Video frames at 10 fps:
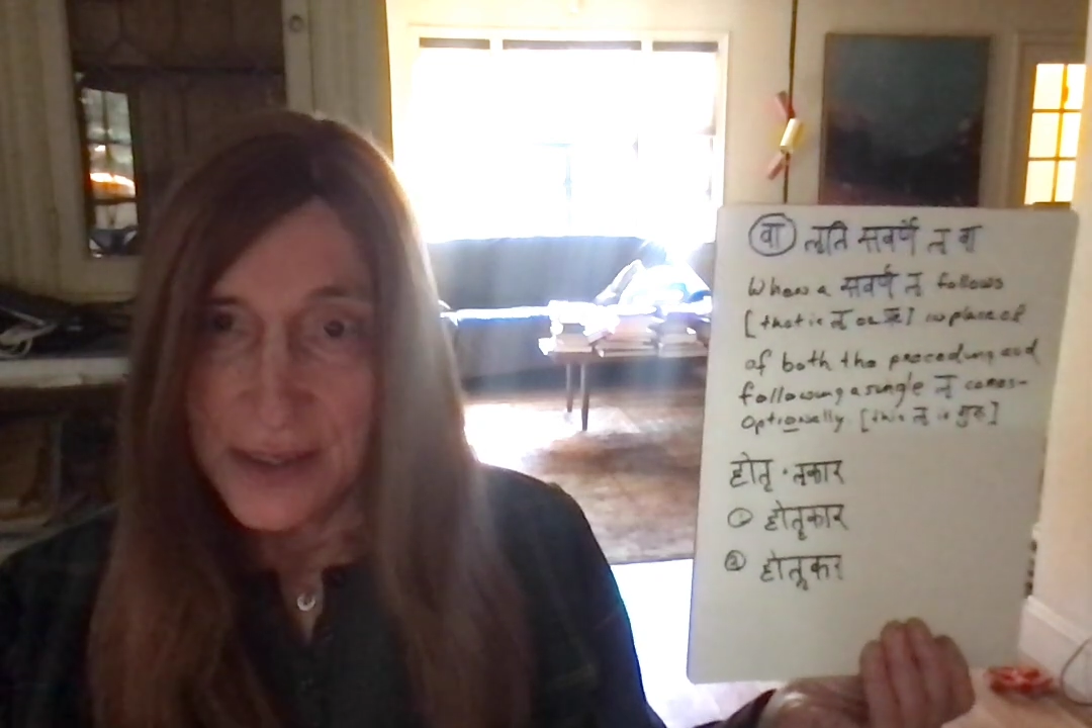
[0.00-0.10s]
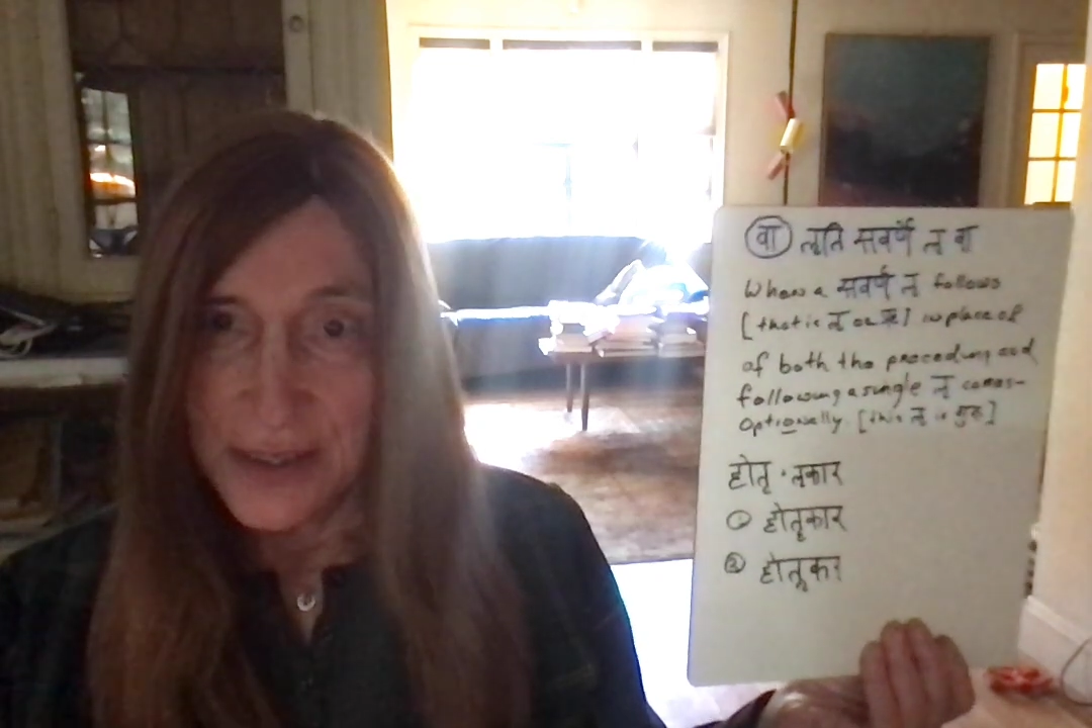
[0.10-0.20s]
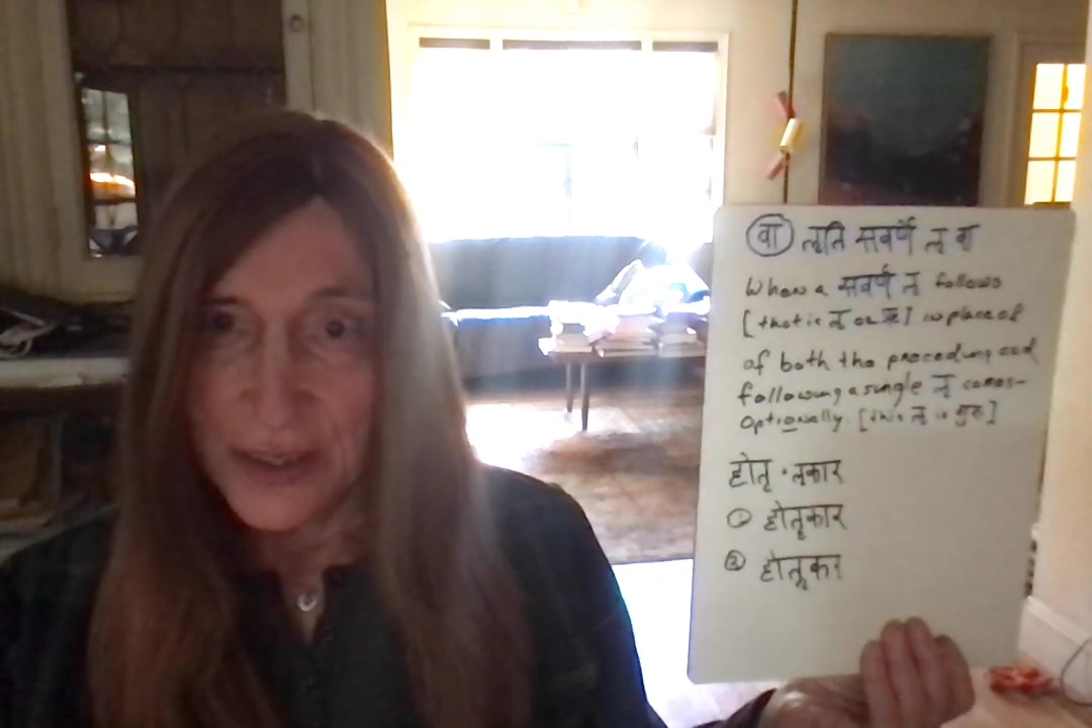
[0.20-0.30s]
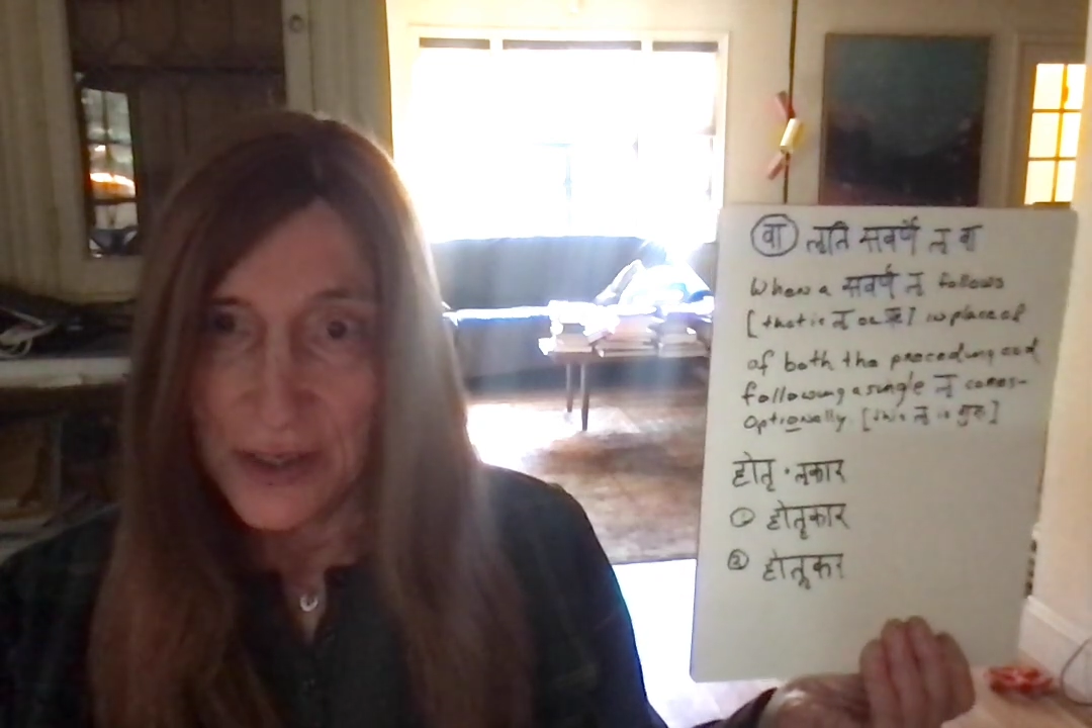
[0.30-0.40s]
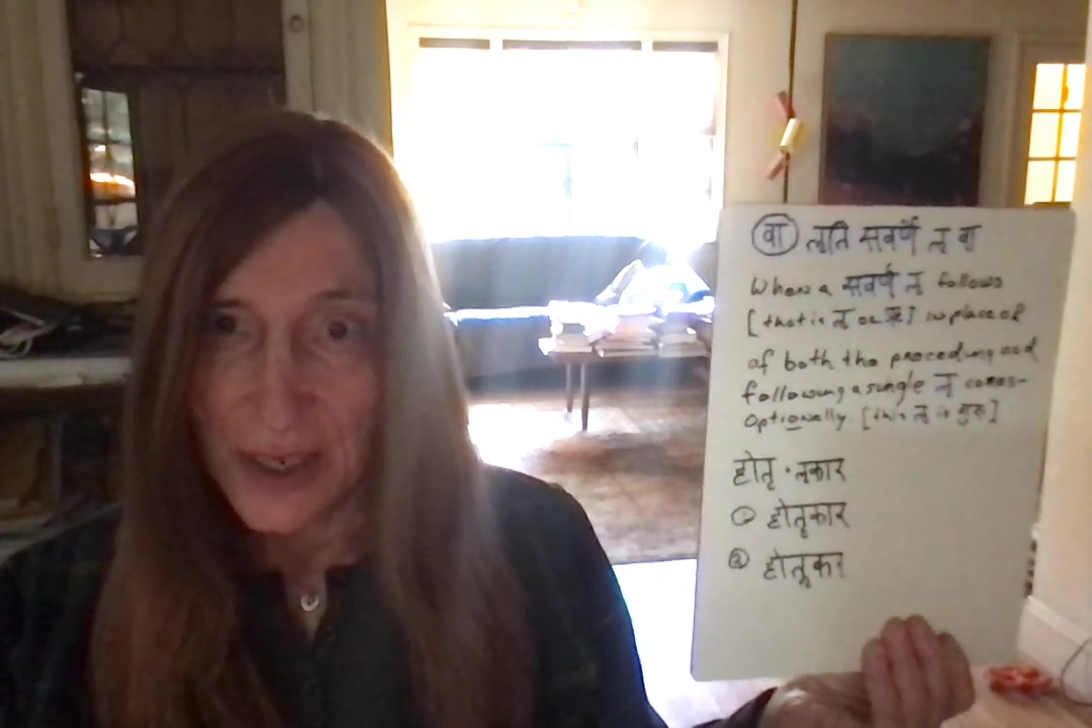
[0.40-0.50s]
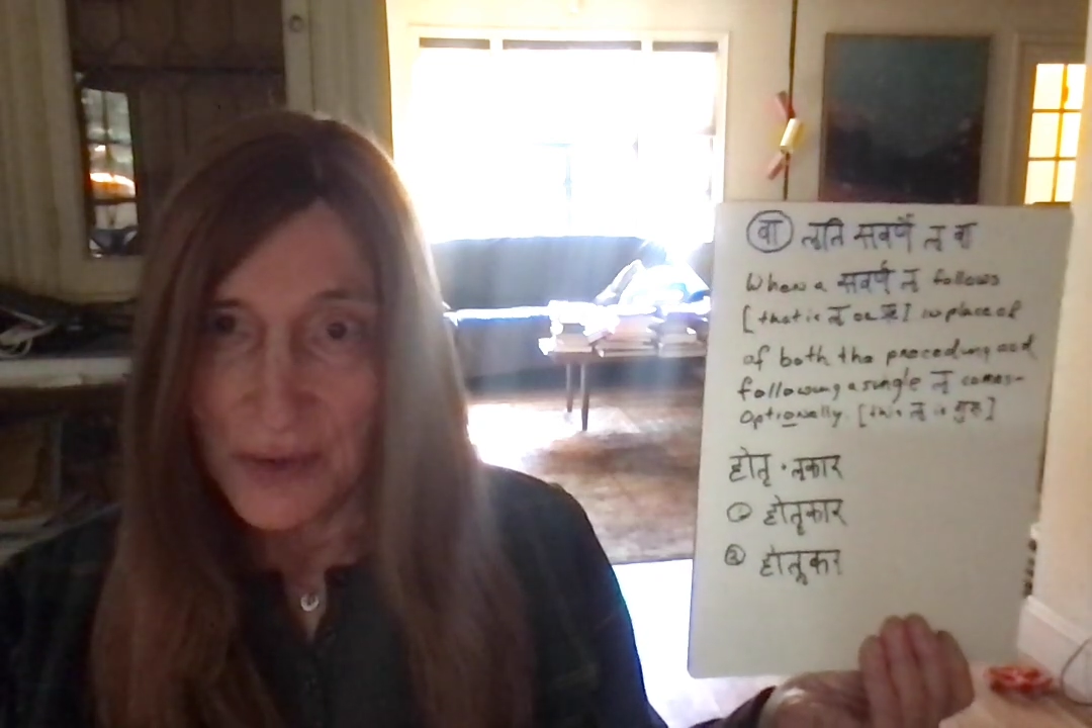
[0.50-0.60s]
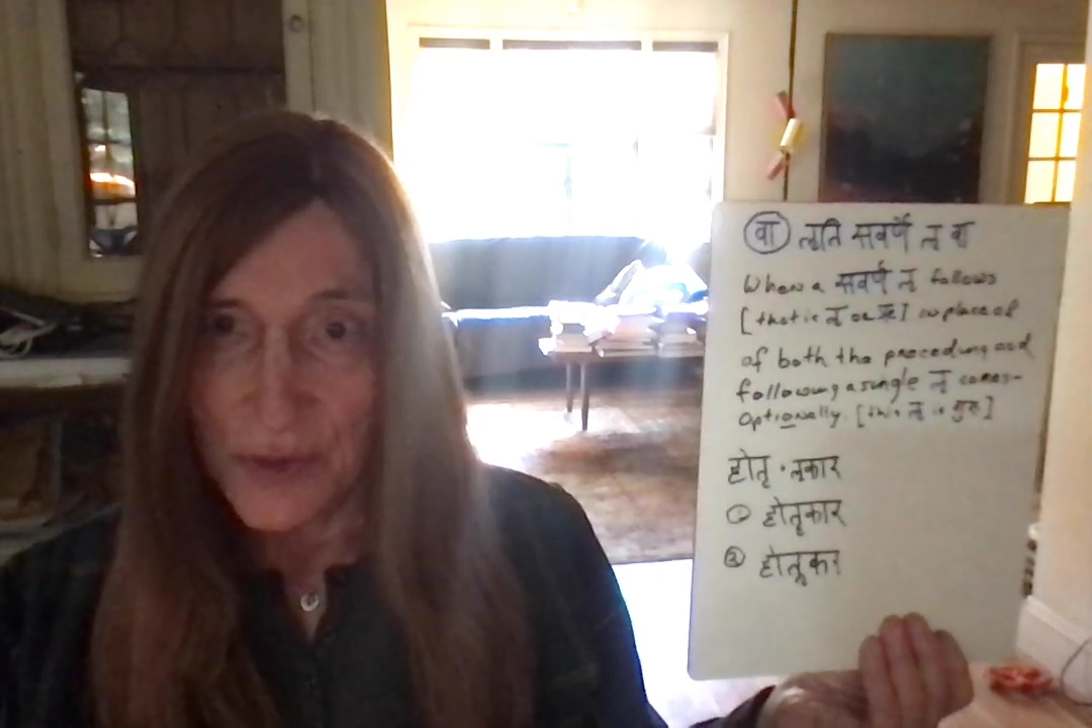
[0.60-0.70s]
dirgha